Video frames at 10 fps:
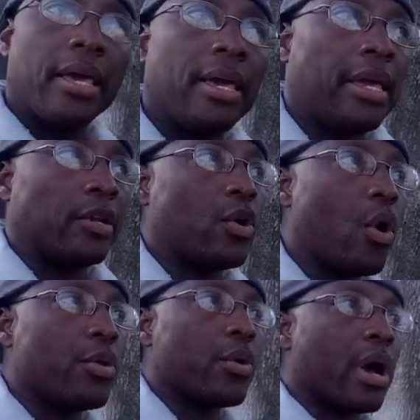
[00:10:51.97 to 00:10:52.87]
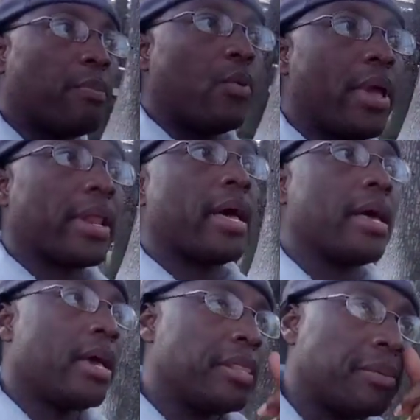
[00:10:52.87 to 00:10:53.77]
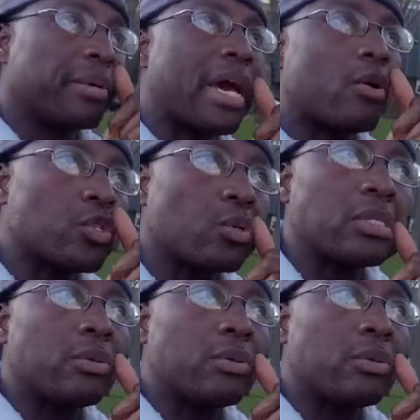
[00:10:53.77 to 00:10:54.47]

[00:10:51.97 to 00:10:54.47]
In cardio capoeira, Mkao Shoshi,